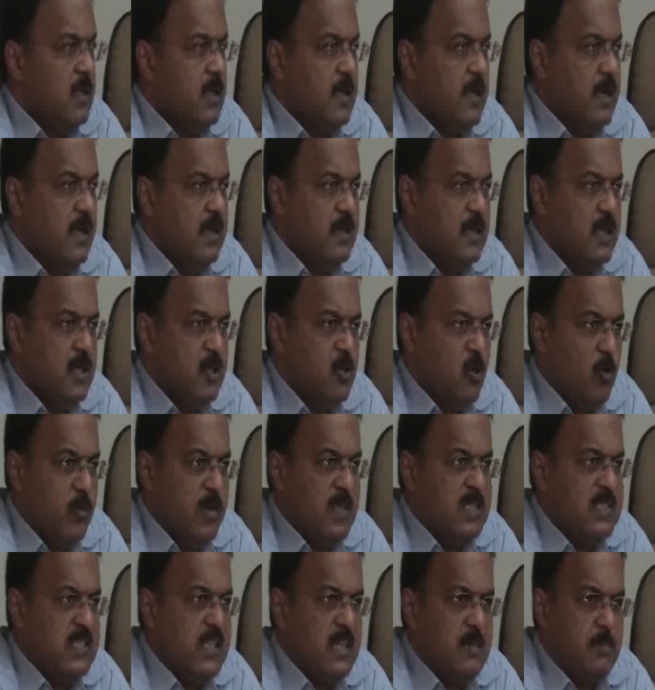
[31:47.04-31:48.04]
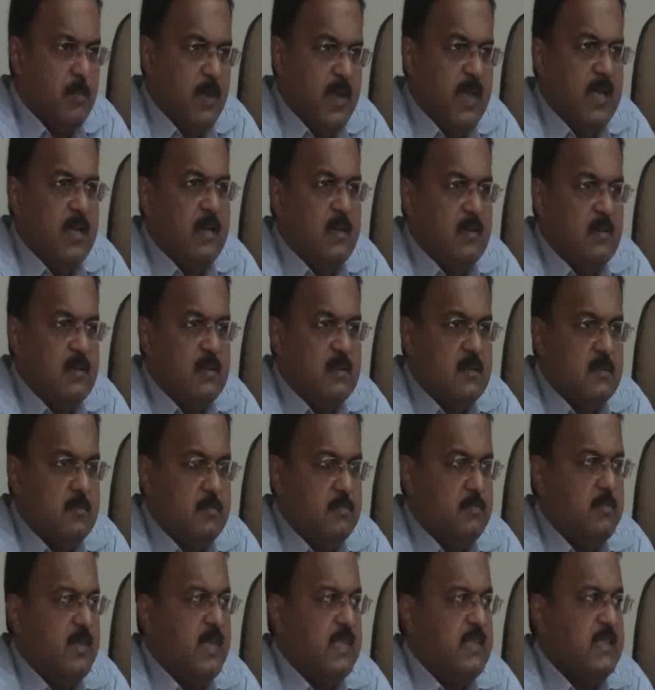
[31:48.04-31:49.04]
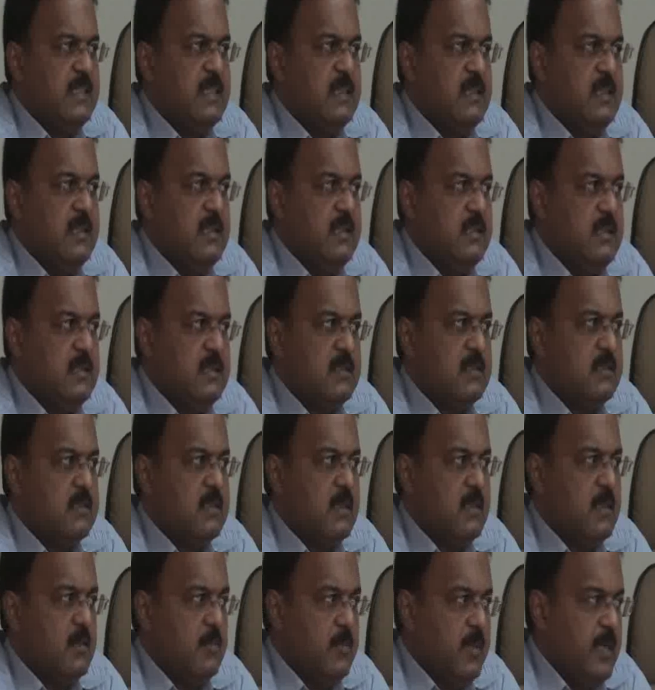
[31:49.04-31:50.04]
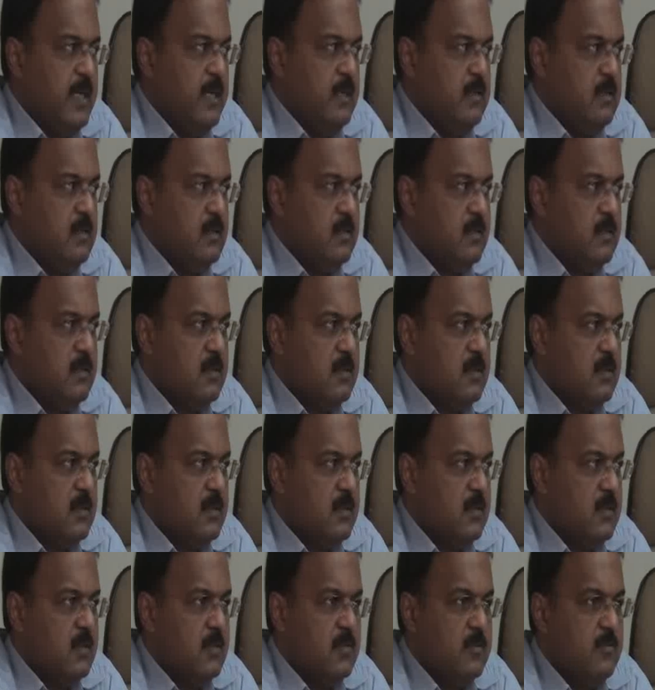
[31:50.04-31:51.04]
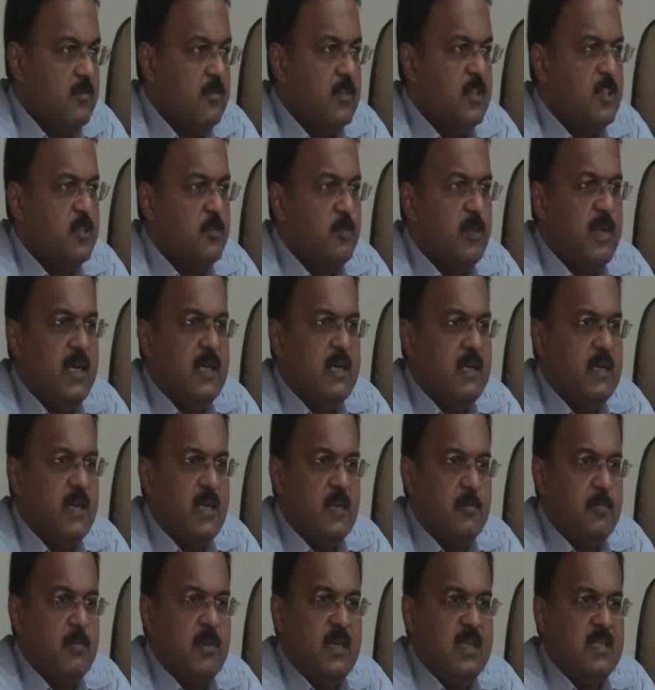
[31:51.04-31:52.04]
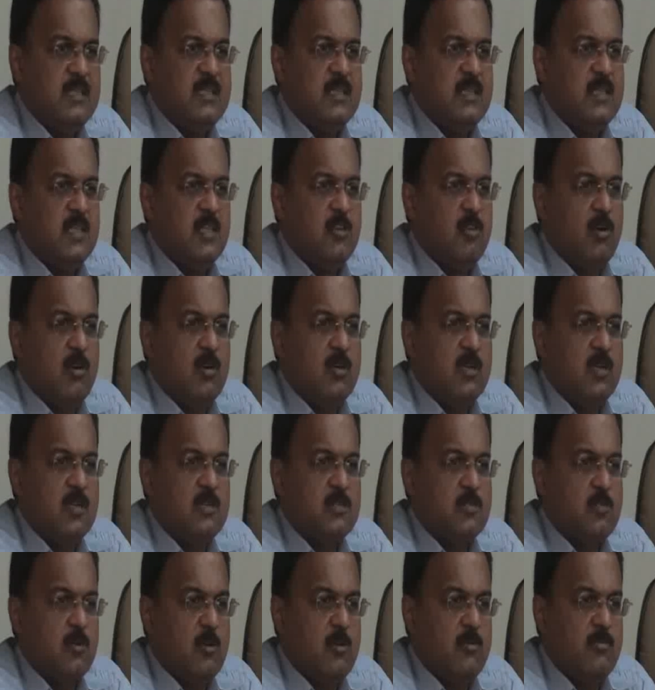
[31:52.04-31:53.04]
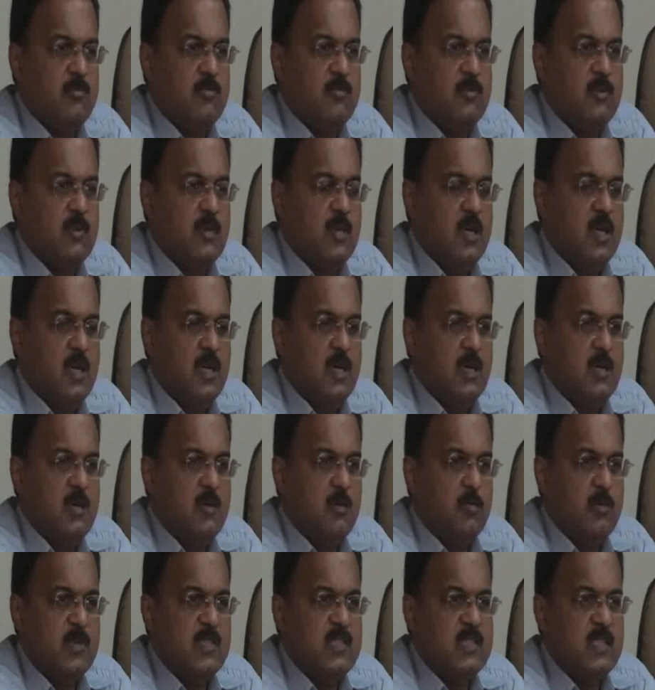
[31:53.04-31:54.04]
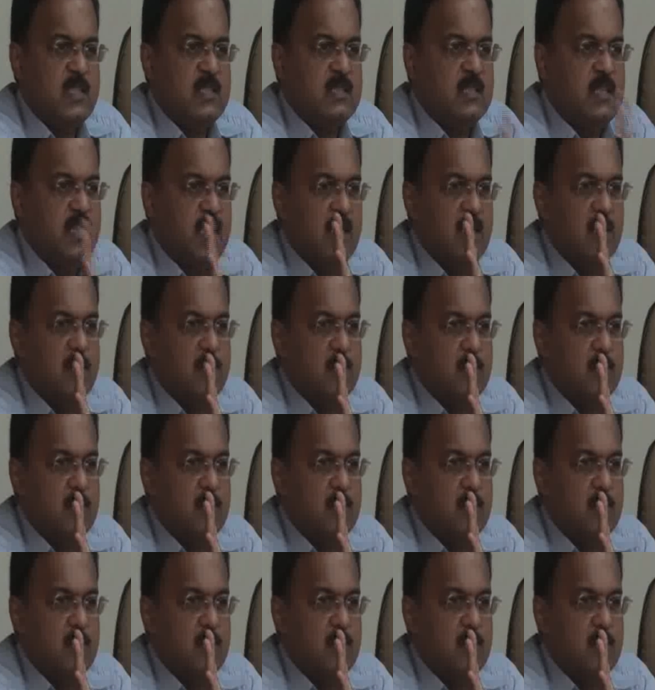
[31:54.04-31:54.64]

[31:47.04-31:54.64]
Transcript: In the domestic plane, basically this is a debate which may take place in the context of domestic scenario.